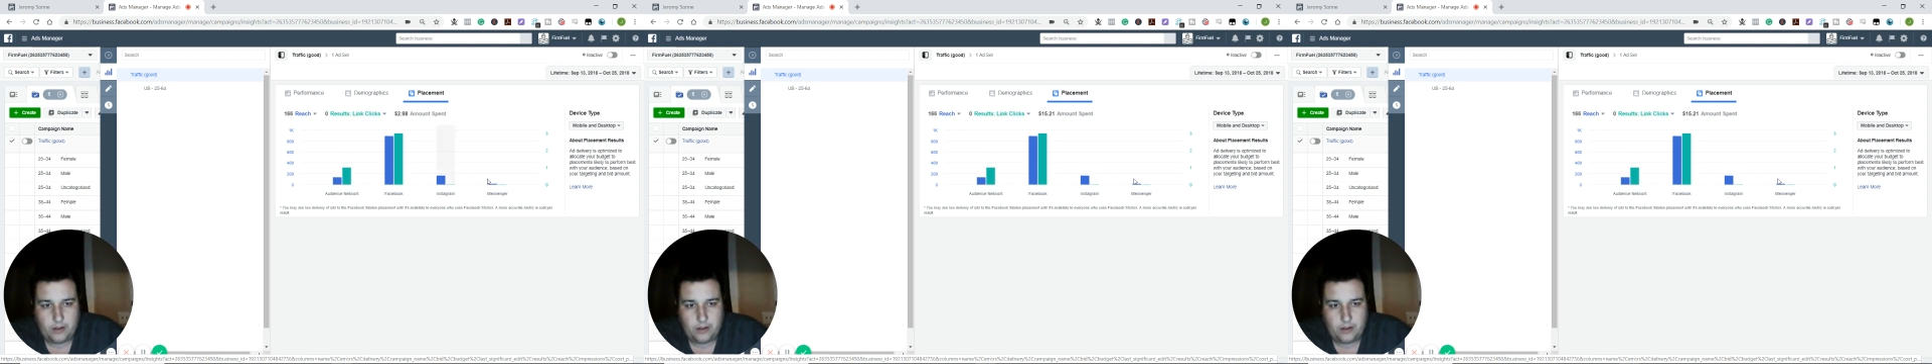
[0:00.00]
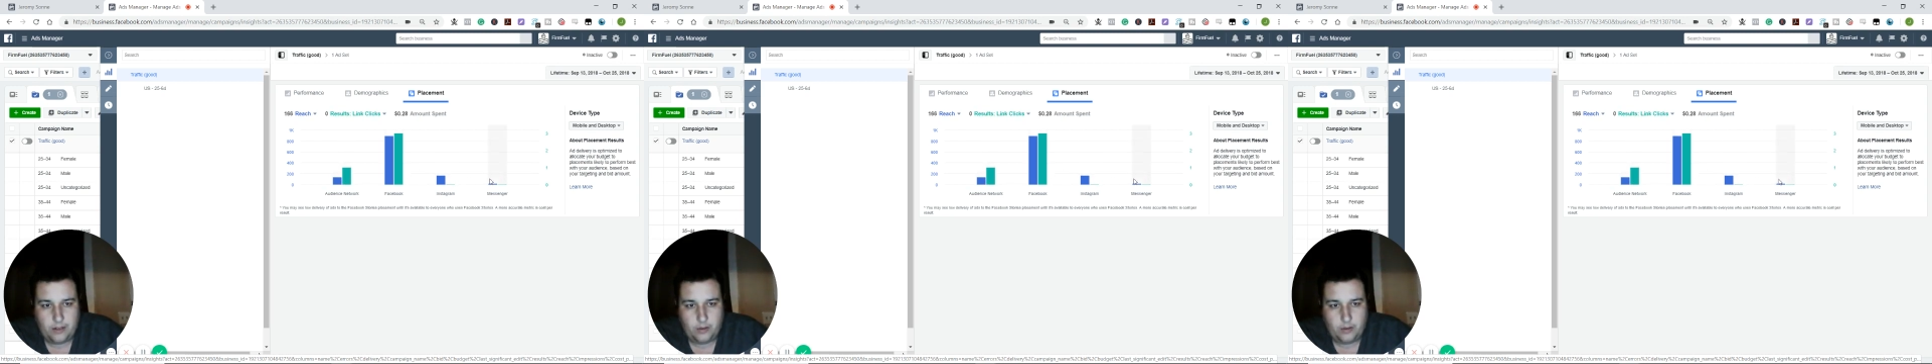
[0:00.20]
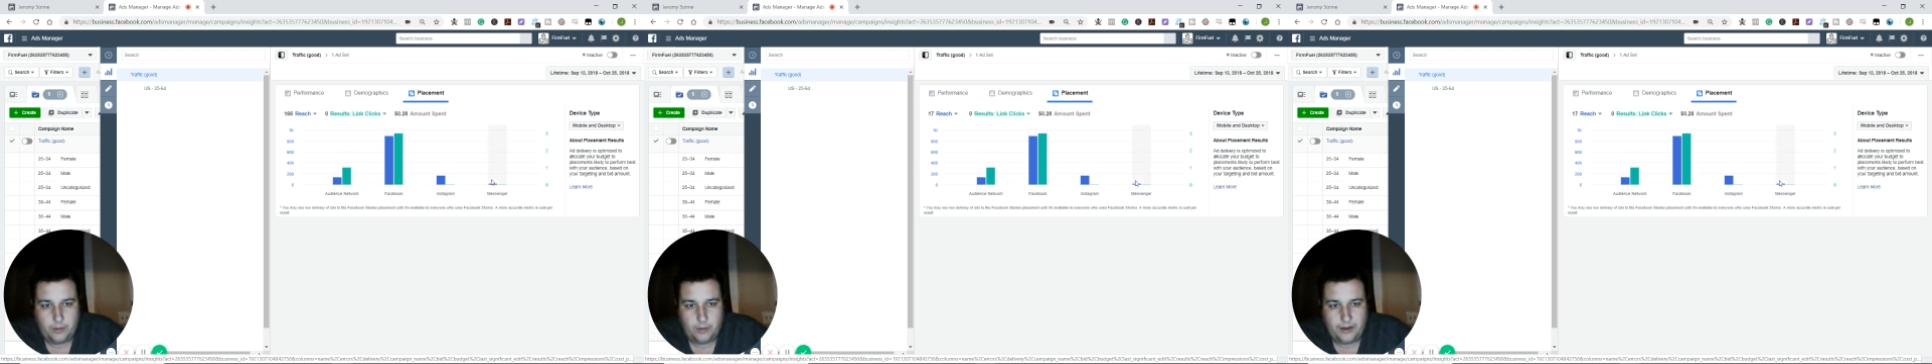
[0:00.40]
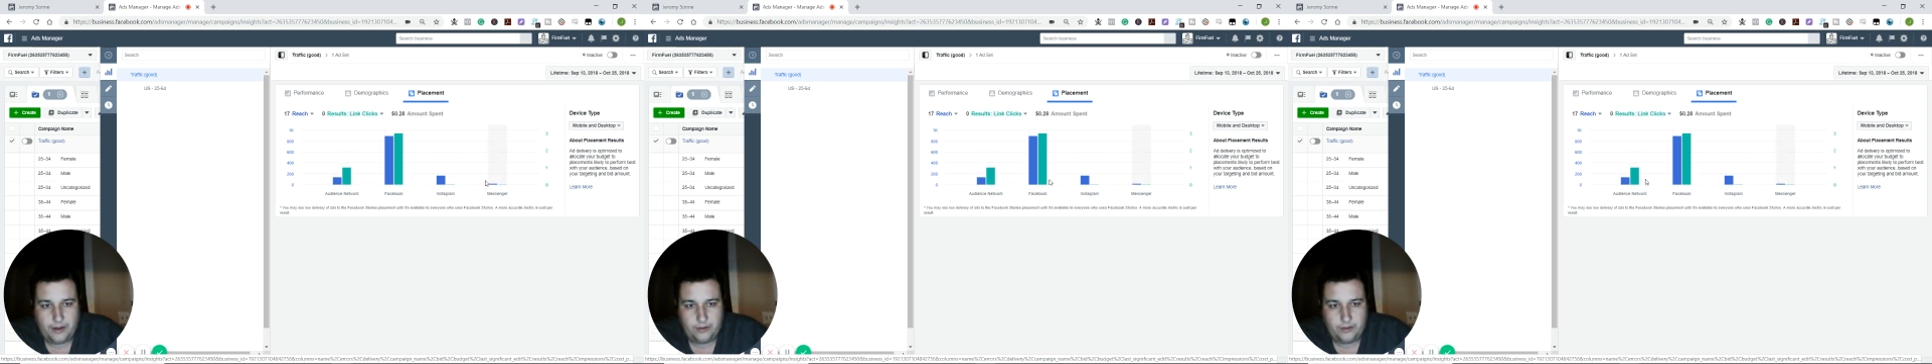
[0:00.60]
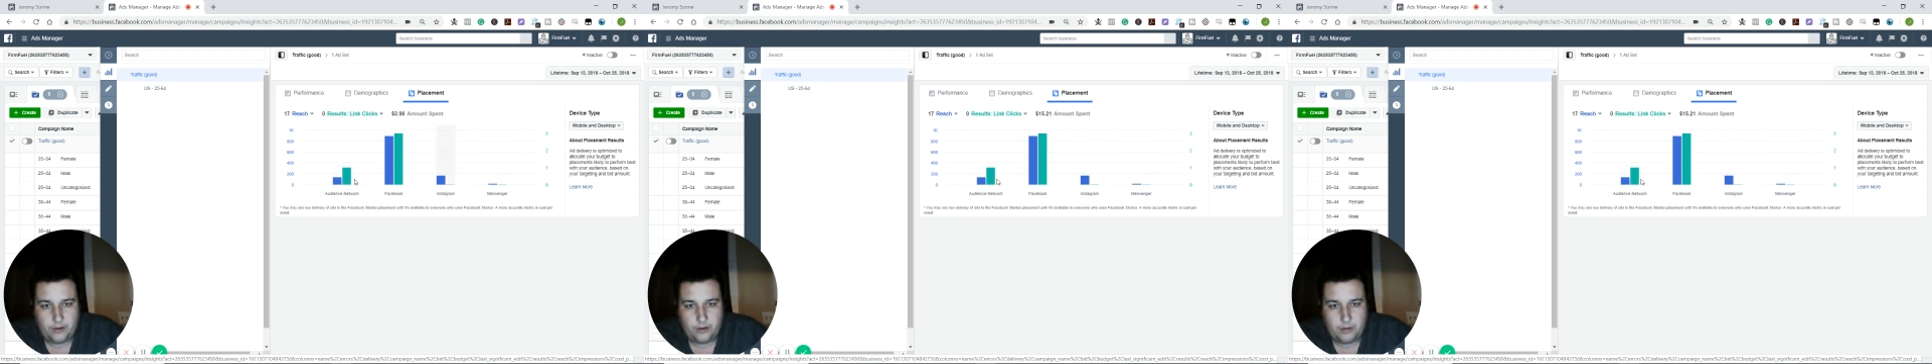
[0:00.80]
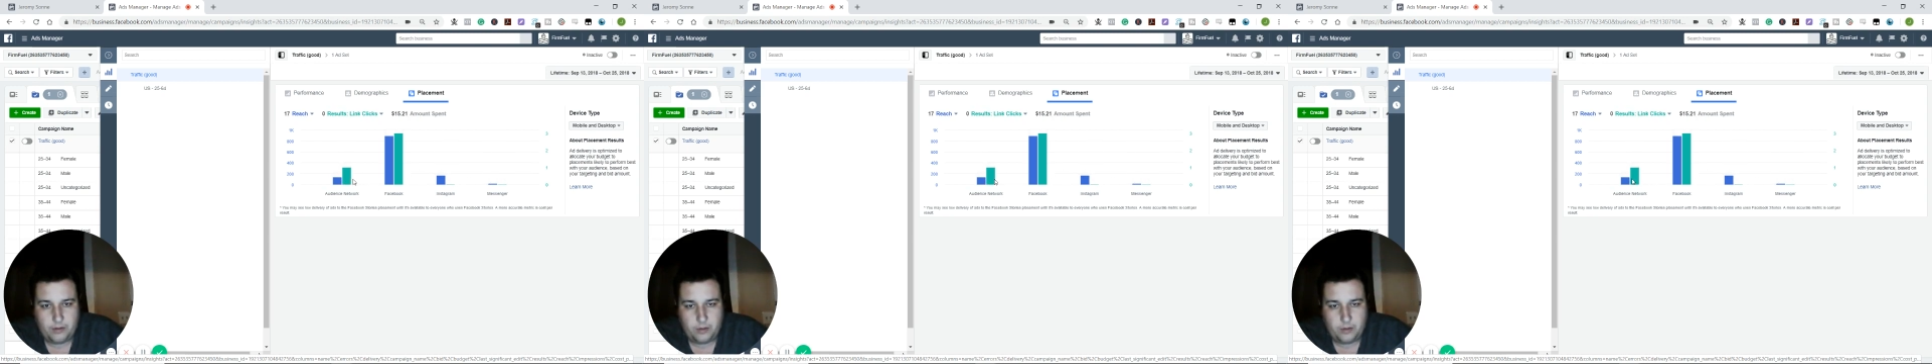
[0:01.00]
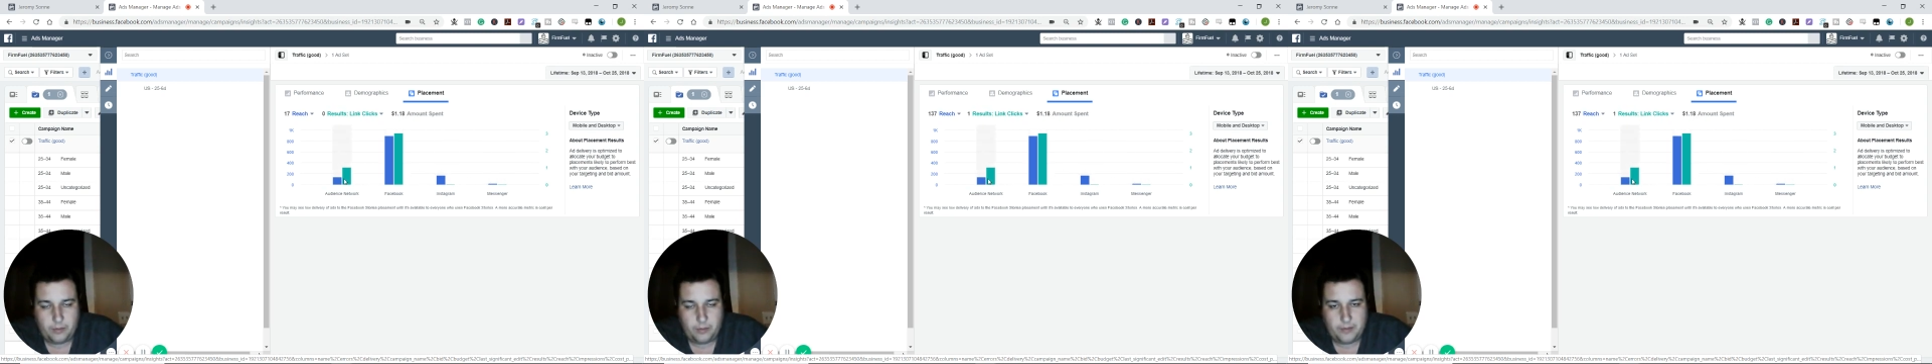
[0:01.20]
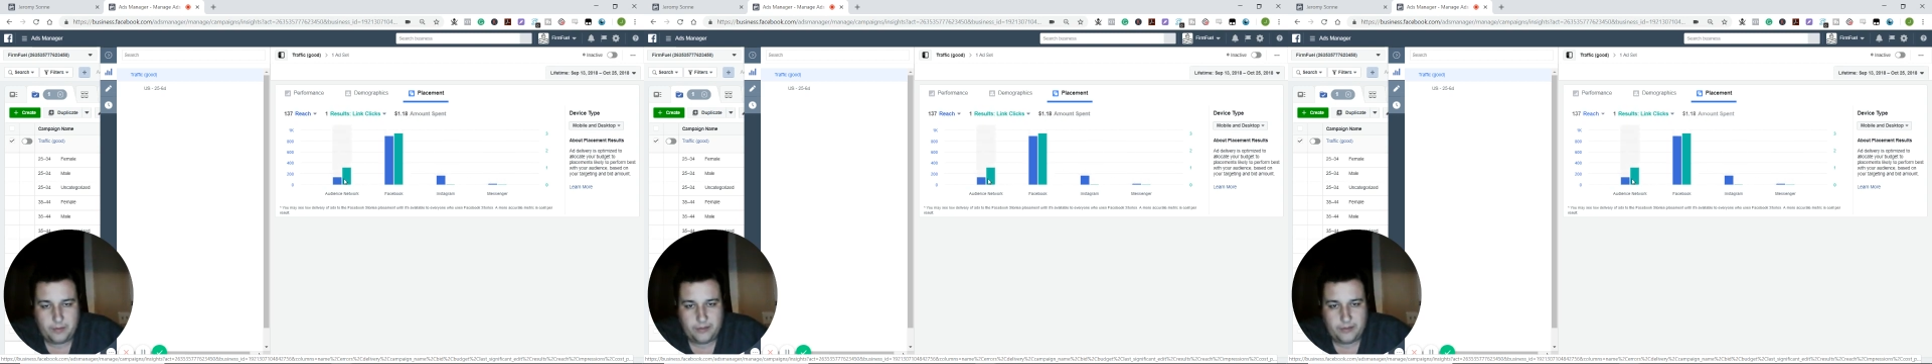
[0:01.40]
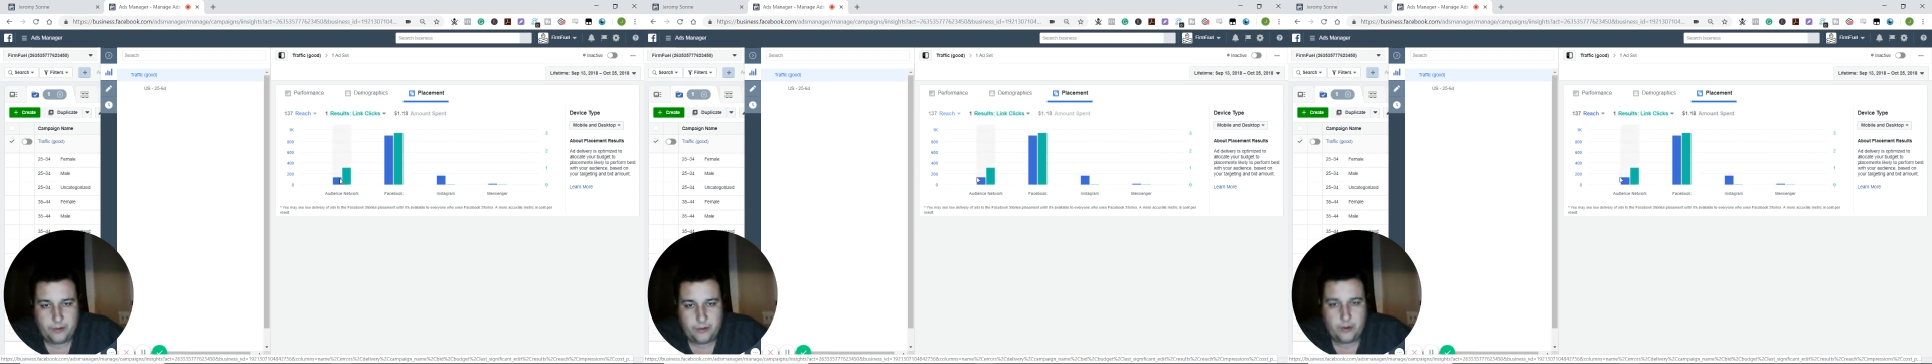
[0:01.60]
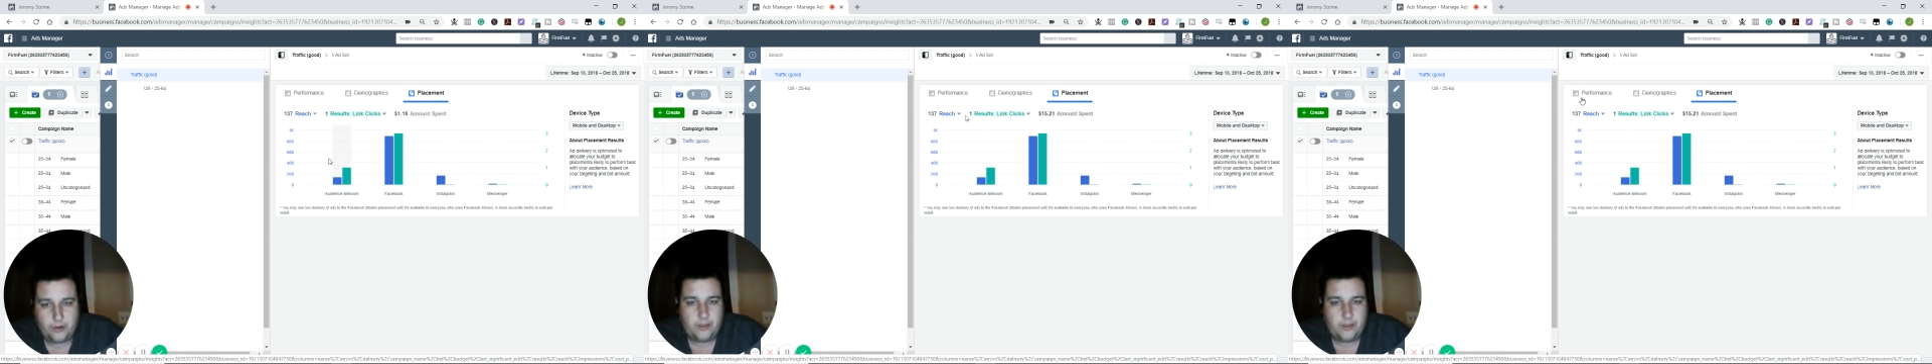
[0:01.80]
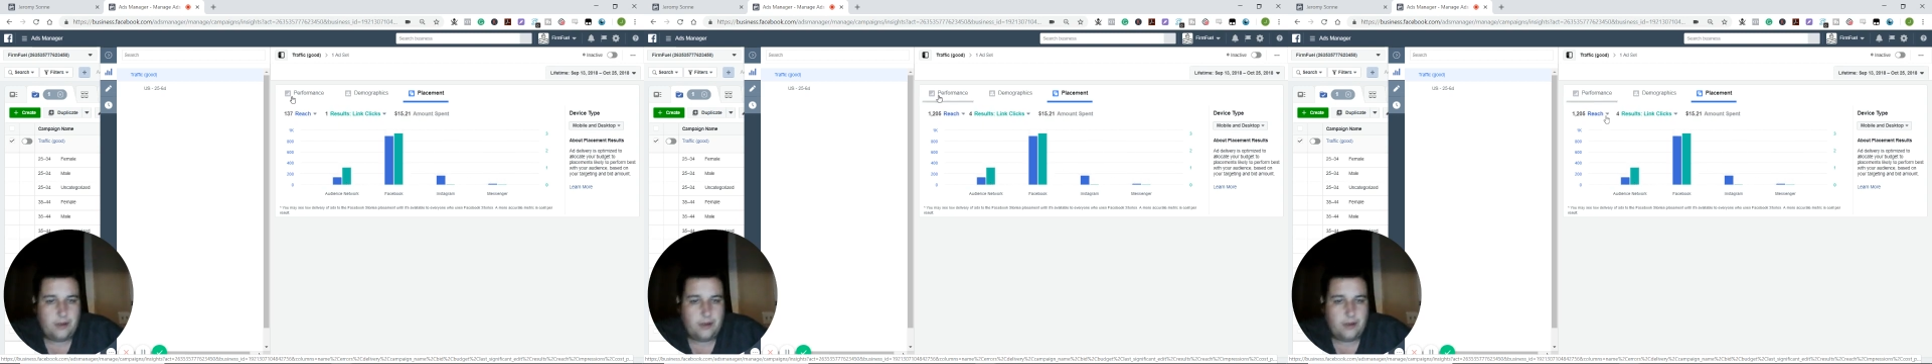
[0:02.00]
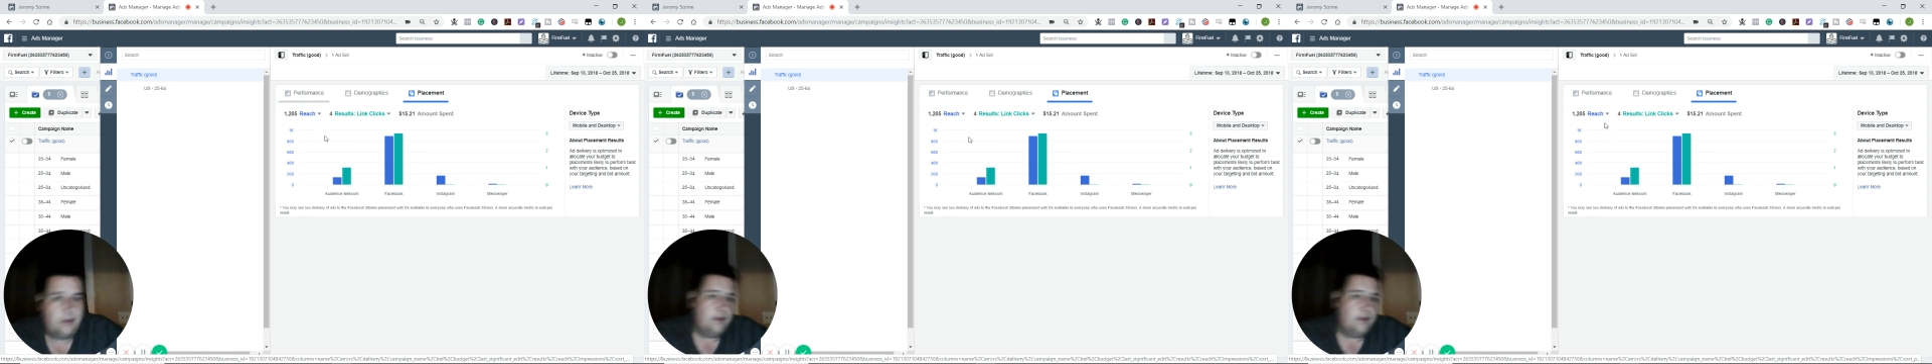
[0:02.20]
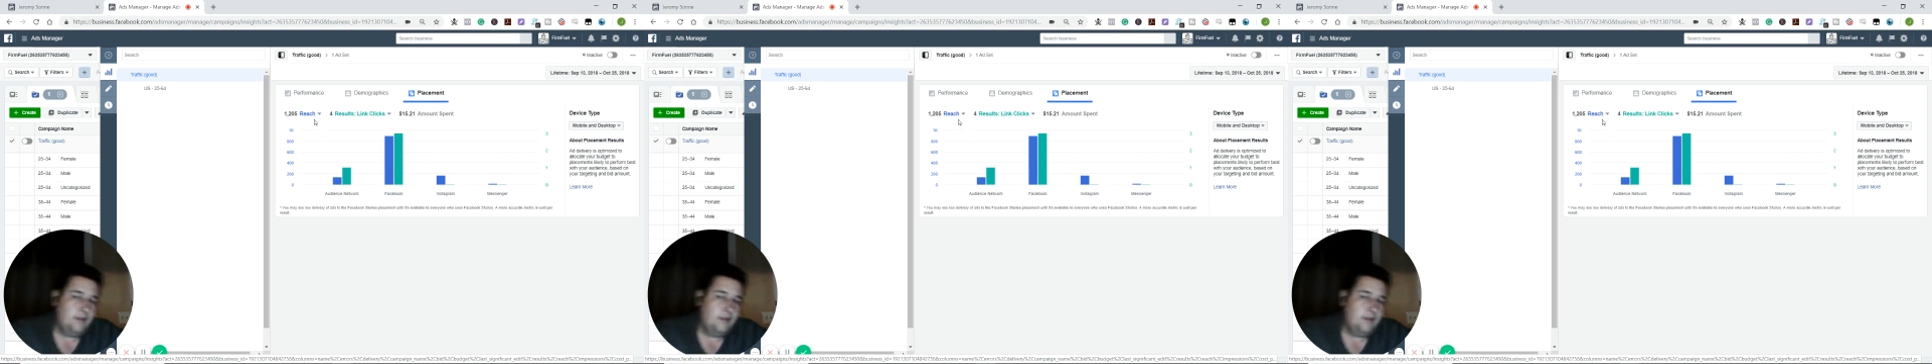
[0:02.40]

a little bit of Instagram, a little bit of Messenger, and then a